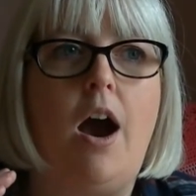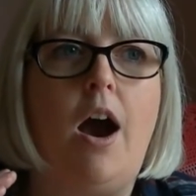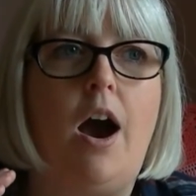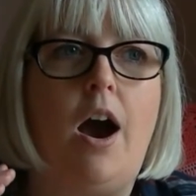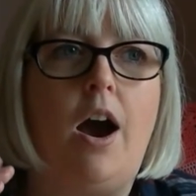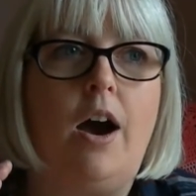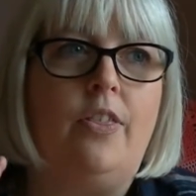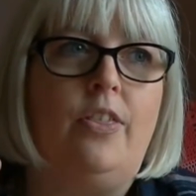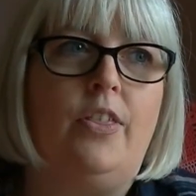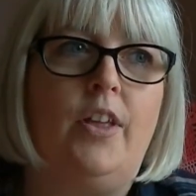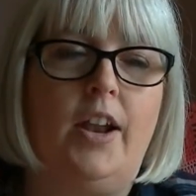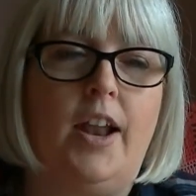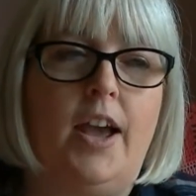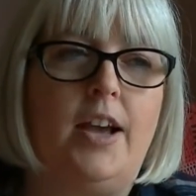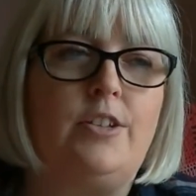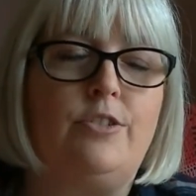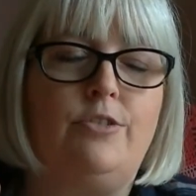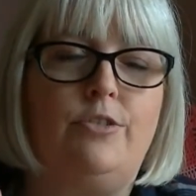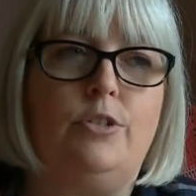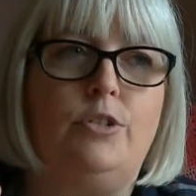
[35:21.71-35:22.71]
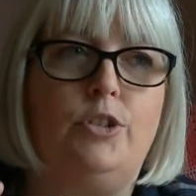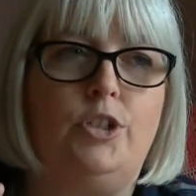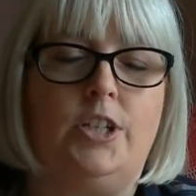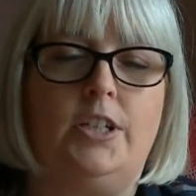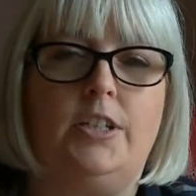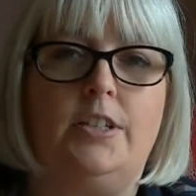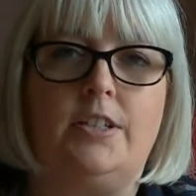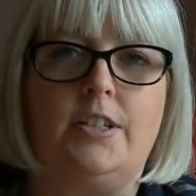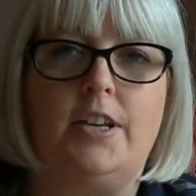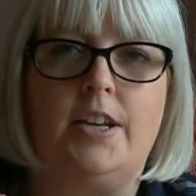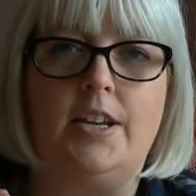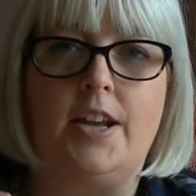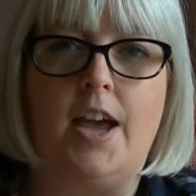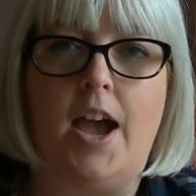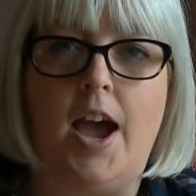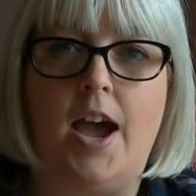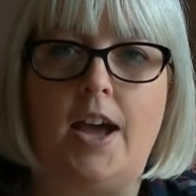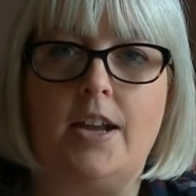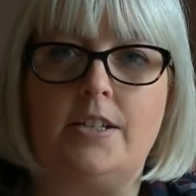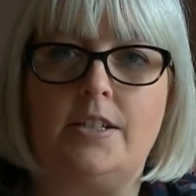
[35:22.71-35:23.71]
on the last few sheets, it
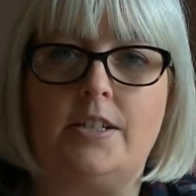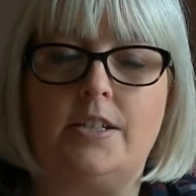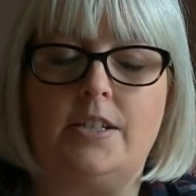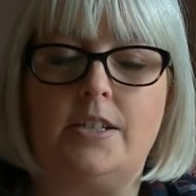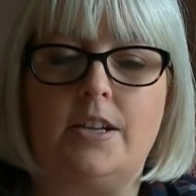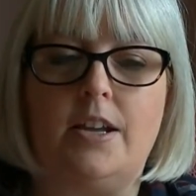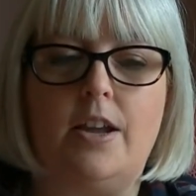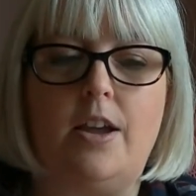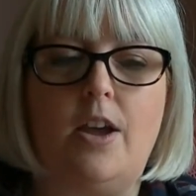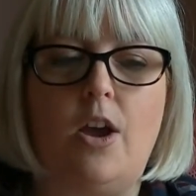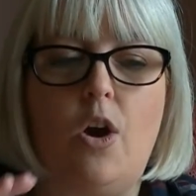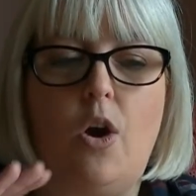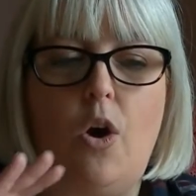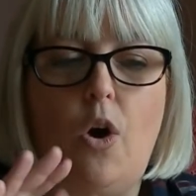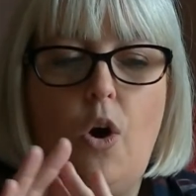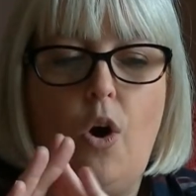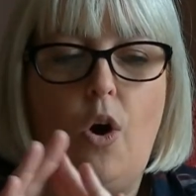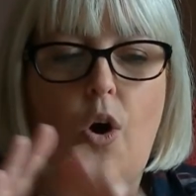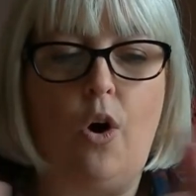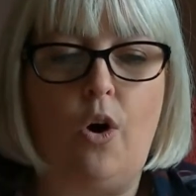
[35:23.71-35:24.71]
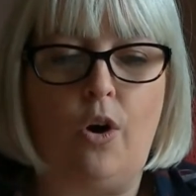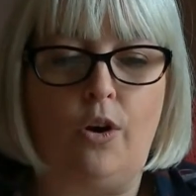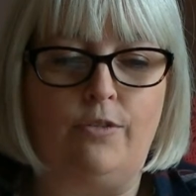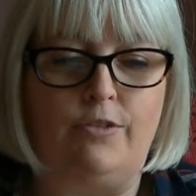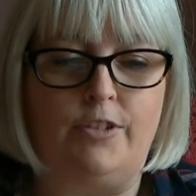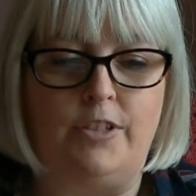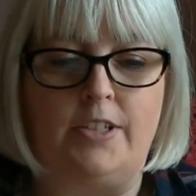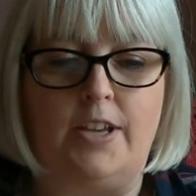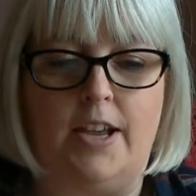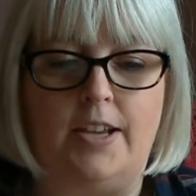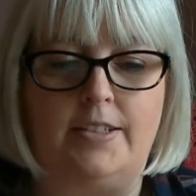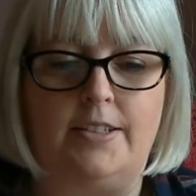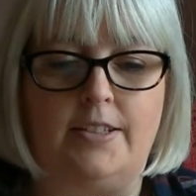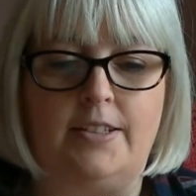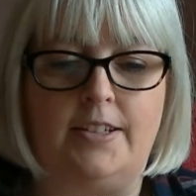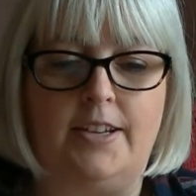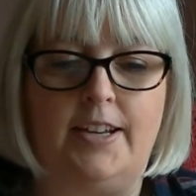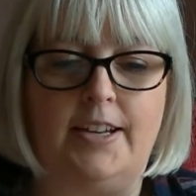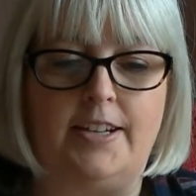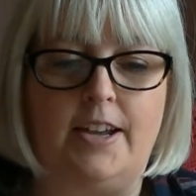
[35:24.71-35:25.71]
had all of the
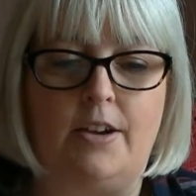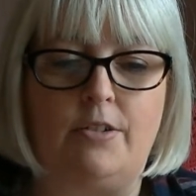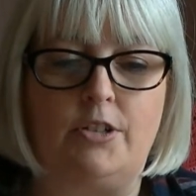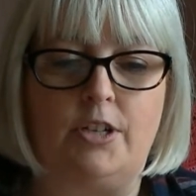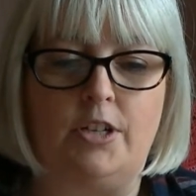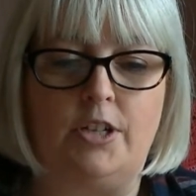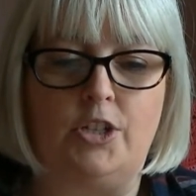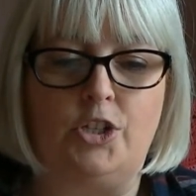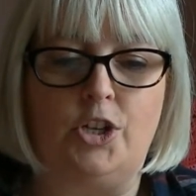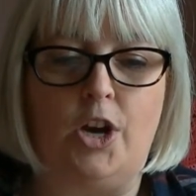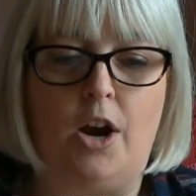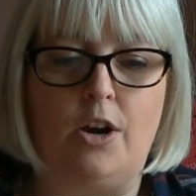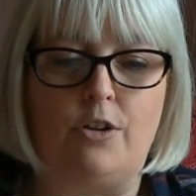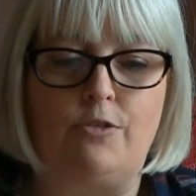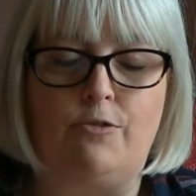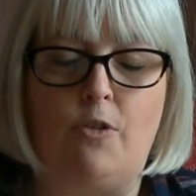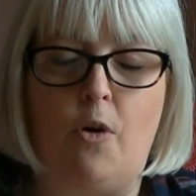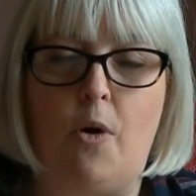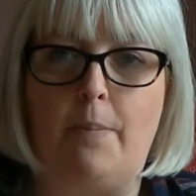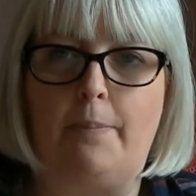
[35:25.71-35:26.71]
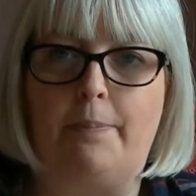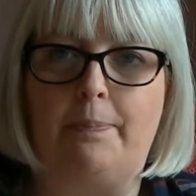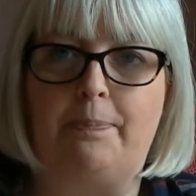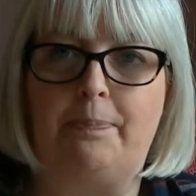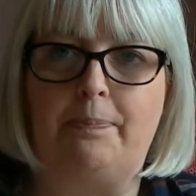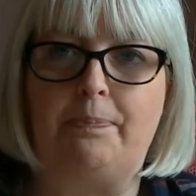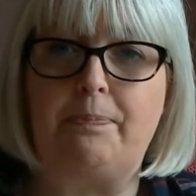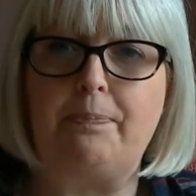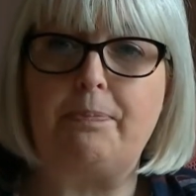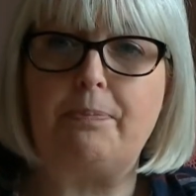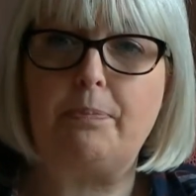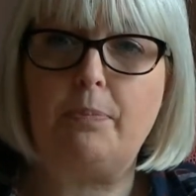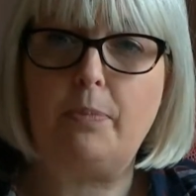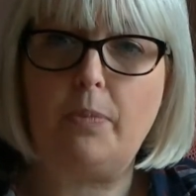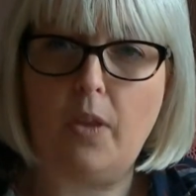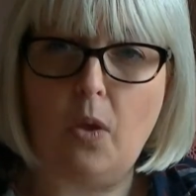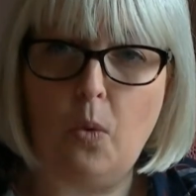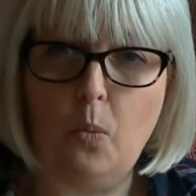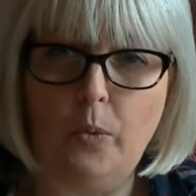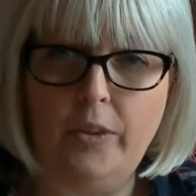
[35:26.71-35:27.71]
sizes laid out in a chart form
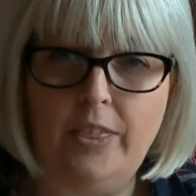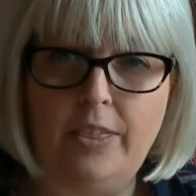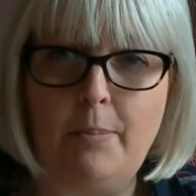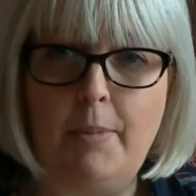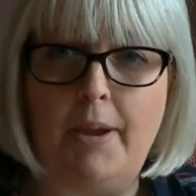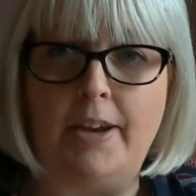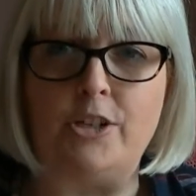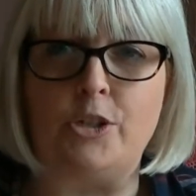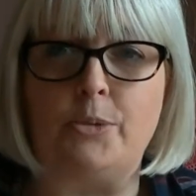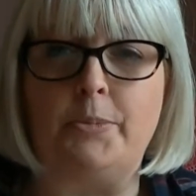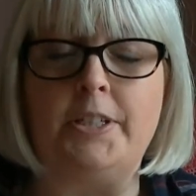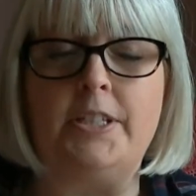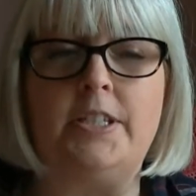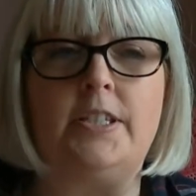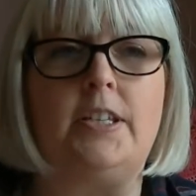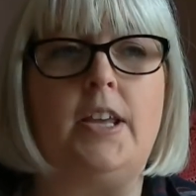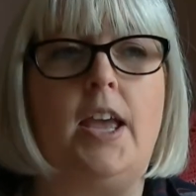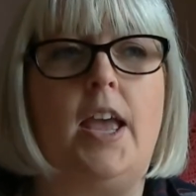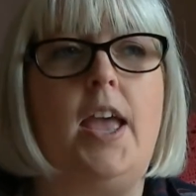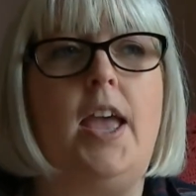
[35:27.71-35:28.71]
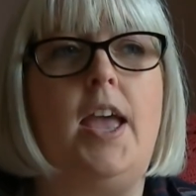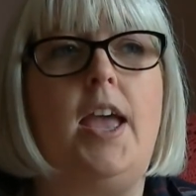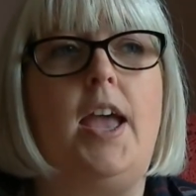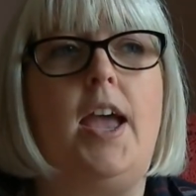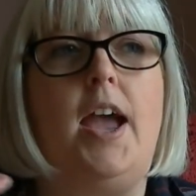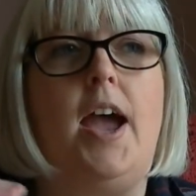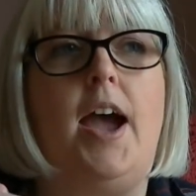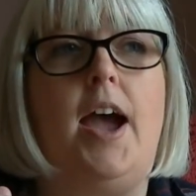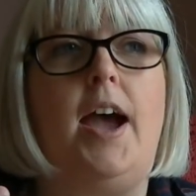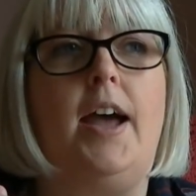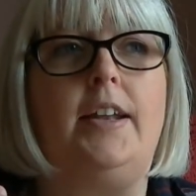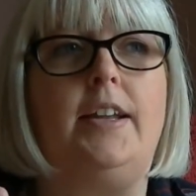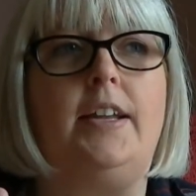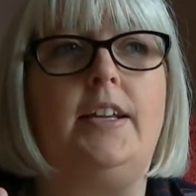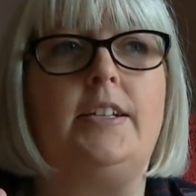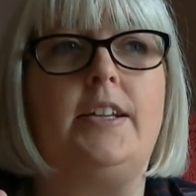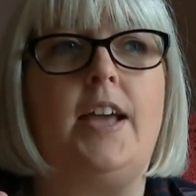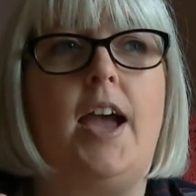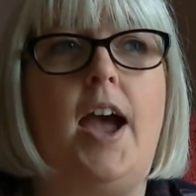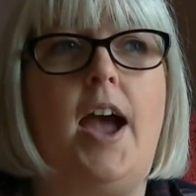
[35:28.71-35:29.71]
with the measurements, and
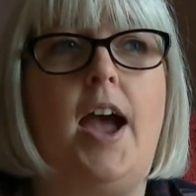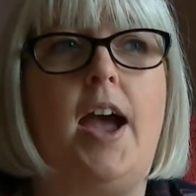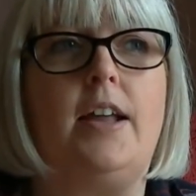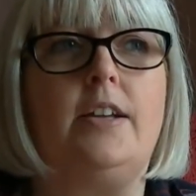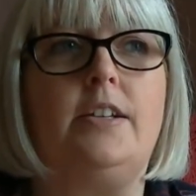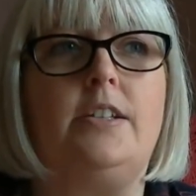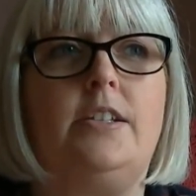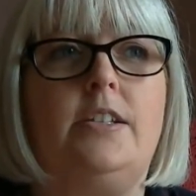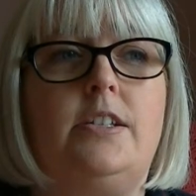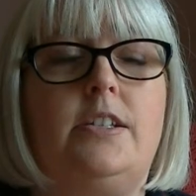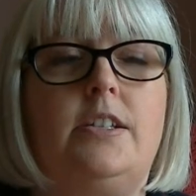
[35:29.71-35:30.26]
it had